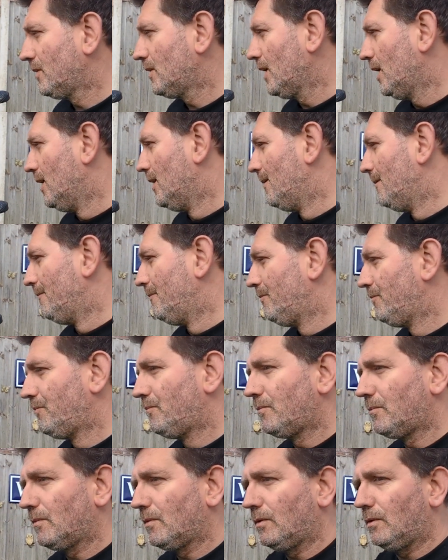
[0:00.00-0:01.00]

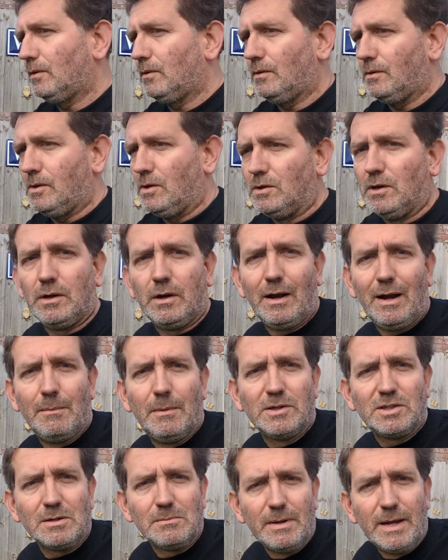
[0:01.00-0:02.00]
you don't know how
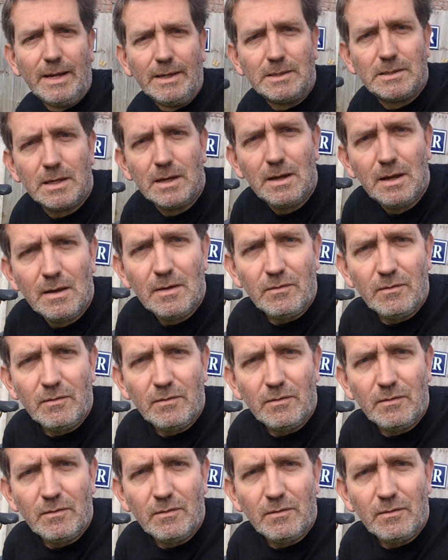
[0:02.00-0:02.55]
much that means.